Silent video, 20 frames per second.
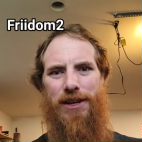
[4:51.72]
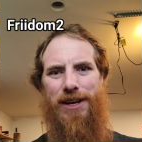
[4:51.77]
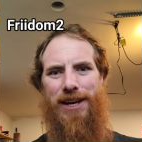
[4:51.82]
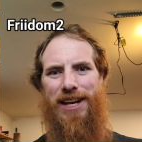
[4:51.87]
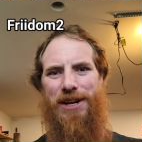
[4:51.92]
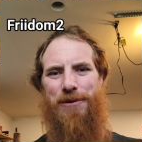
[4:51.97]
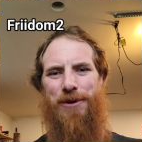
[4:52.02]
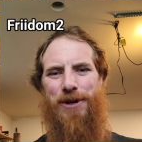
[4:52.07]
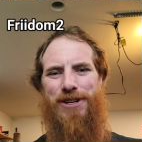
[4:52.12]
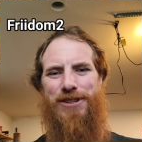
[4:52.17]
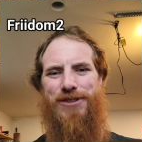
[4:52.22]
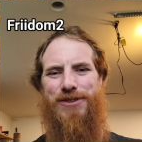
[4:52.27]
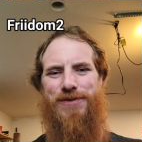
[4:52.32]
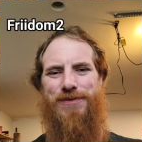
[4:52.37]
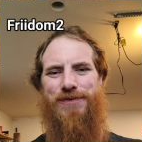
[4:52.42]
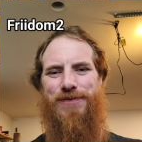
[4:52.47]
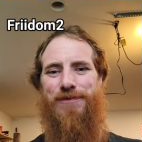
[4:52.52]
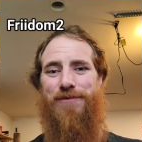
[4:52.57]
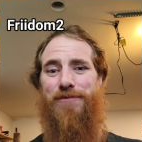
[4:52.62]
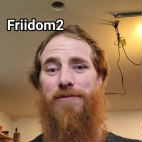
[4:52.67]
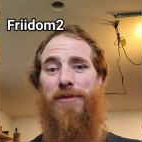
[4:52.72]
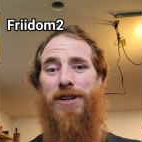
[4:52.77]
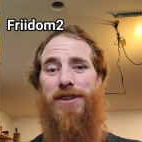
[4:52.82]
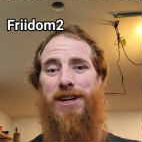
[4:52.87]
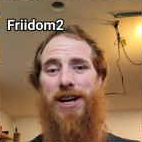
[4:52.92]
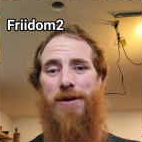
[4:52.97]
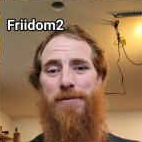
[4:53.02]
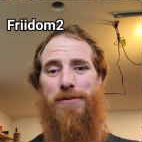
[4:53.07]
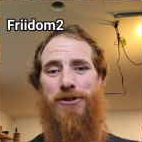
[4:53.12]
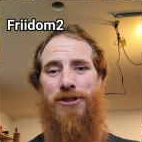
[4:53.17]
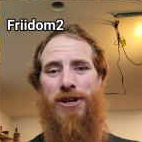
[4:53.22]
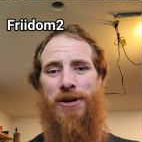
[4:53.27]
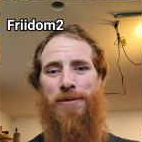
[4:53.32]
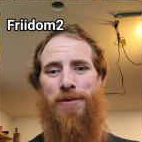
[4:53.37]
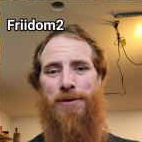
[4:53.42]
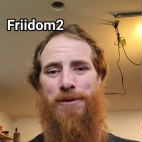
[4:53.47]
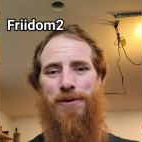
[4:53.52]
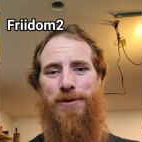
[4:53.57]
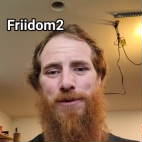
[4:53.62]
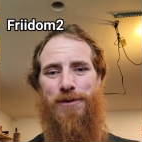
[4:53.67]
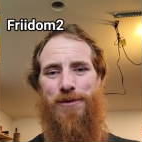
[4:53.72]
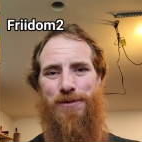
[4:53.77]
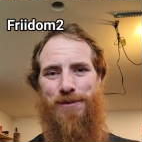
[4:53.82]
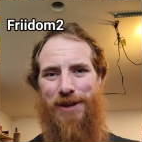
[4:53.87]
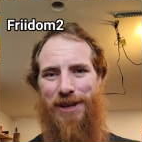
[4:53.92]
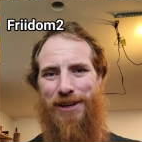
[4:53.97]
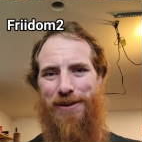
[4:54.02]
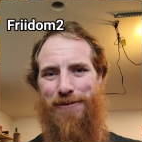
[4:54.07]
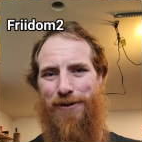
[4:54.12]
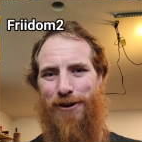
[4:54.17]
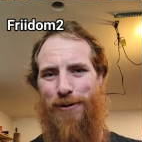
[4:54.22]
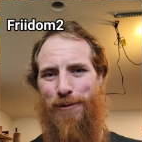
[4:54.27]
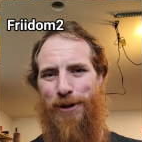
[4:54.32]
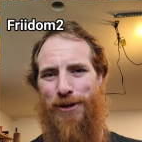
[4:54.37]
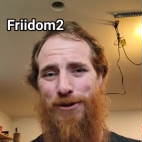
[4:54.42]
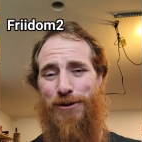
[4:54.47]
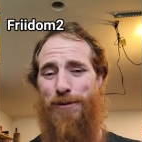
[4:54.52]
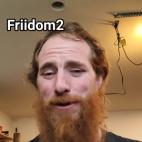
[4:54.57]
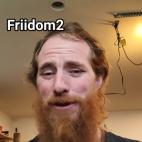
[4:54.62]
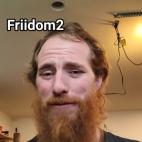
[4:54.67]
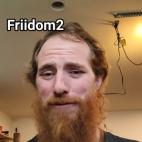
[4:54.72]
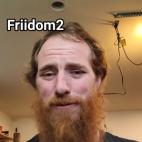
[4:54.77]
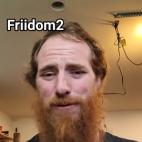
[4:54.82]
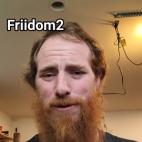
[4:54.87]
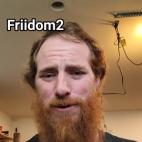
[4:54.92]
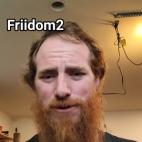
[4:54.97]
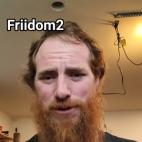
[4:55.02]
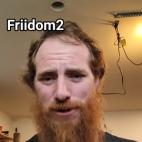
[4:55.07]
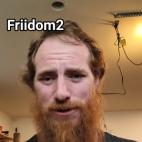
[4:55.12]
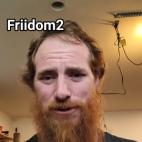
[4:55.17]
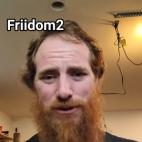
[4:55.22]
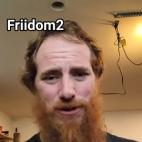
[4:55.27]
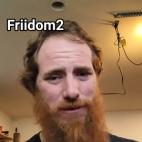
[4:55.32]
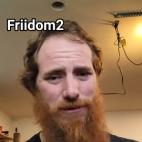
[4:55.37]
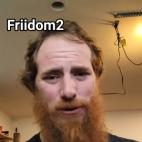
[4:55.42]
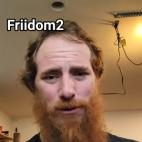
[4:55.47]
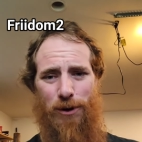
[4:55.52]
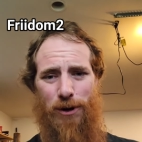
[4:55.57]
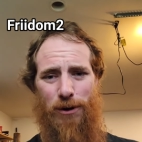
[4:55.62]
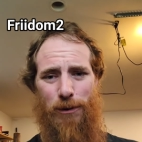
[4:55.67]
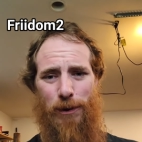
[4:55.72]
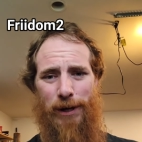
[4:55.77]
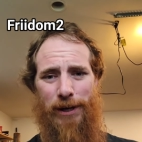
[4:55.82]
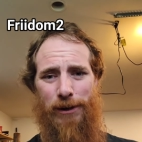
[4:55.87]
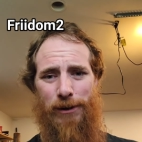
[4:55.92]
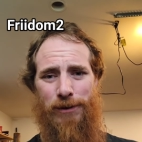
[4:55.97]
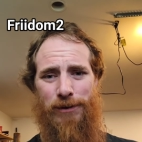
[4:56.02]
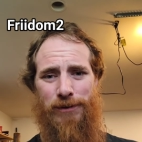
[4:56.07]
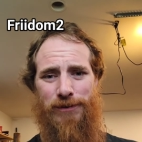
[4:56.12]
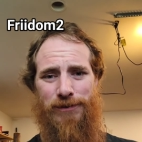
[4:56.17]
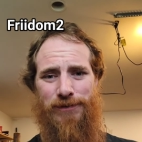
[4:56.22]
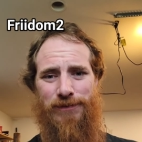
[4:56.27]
Anyways, my time is up. Thank you very much. May the force serve you all well.